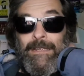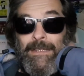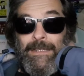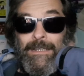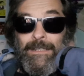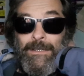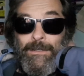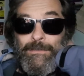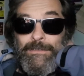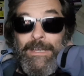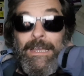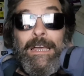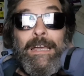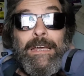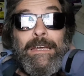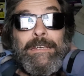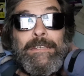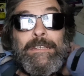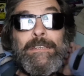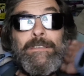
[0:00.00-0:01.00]
you know, to
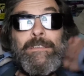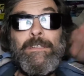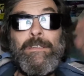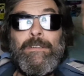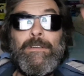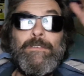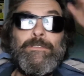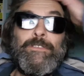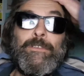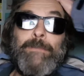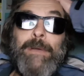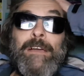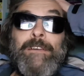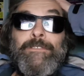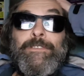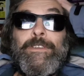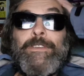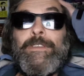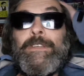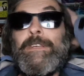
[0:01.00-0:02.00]
hide from
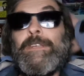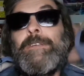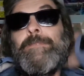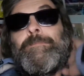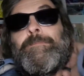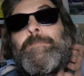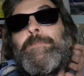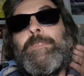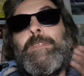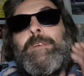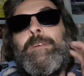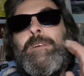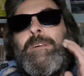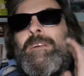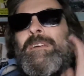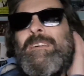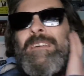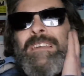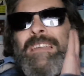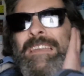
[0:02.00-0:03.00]
everything.
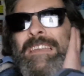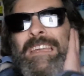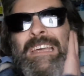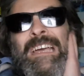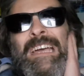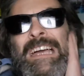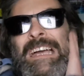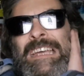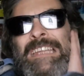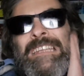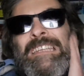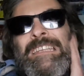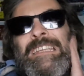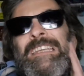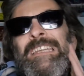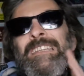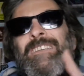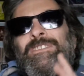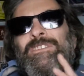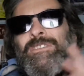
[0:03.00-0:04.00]
And
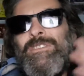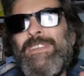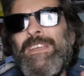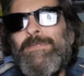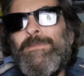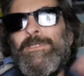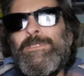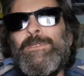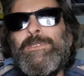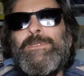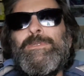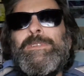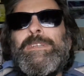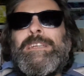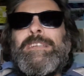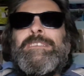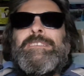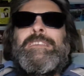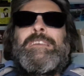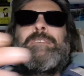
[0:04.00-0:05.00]
then, so then what do I do
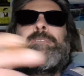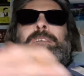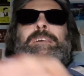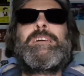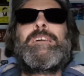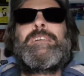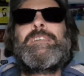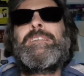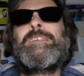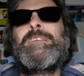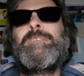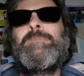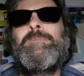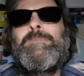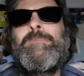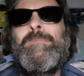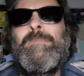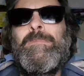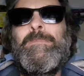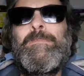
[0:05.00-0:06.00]
next? I
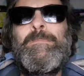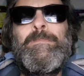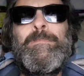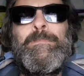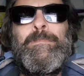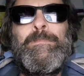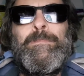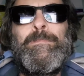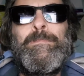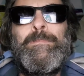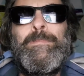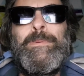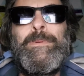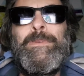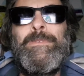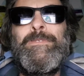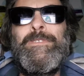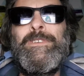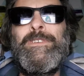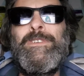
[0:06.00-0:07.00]
put
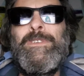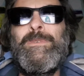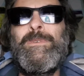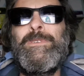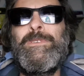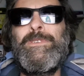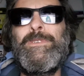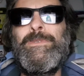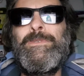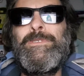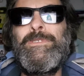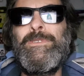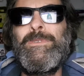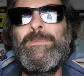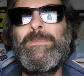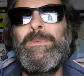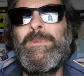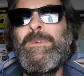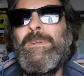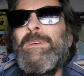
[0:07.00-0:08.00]
a video on
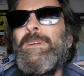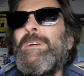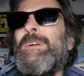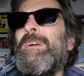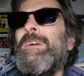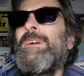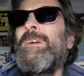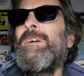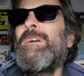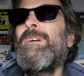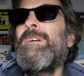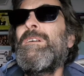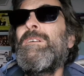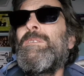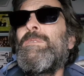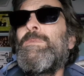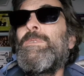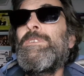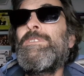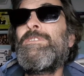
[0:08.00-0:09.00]
YouTube,
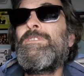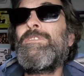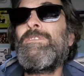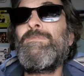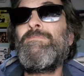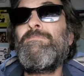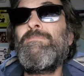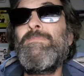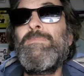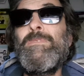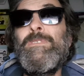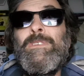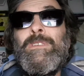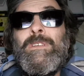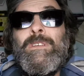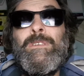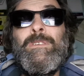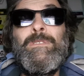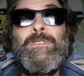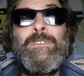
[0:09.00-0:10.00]
which, you
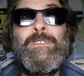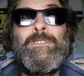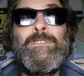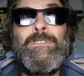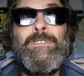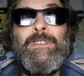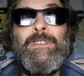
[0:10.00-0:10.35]
know, these